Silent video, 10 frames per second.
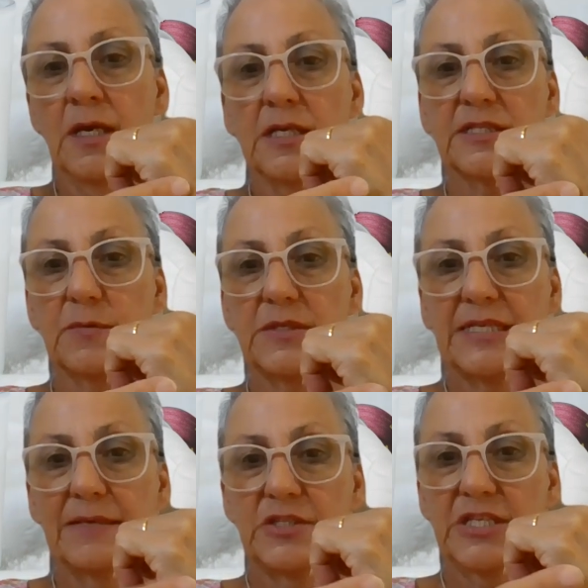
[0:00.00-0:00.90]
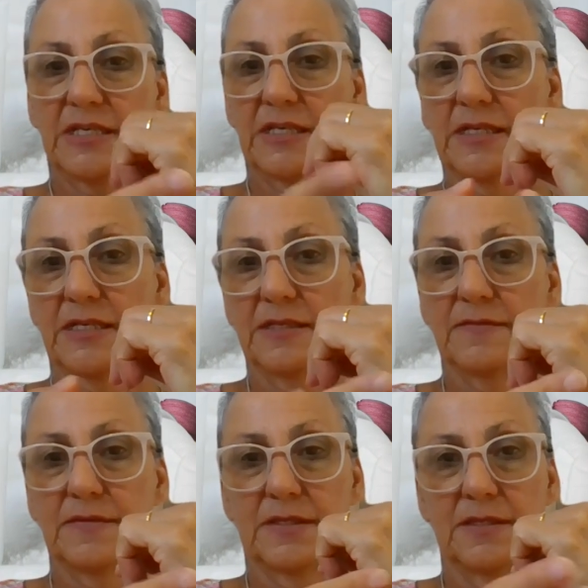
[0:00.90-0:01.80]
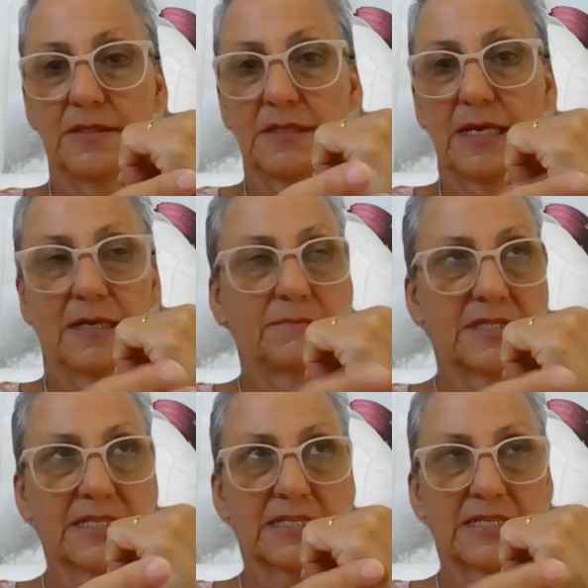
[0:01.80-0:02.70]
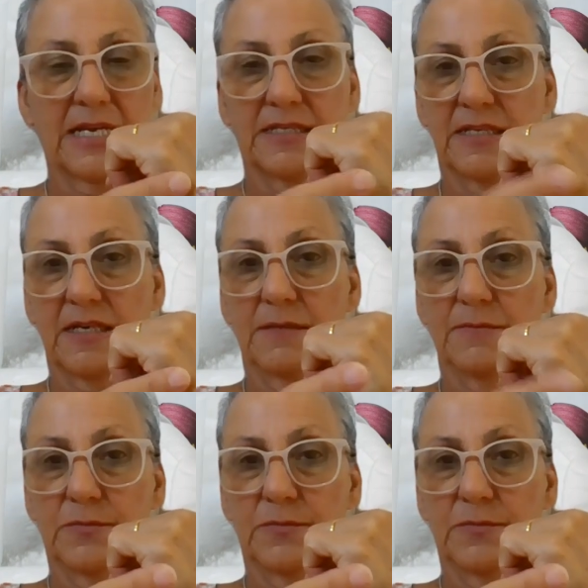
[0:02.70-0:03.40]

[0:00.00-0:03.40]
So we tap gently 6 to 8 times.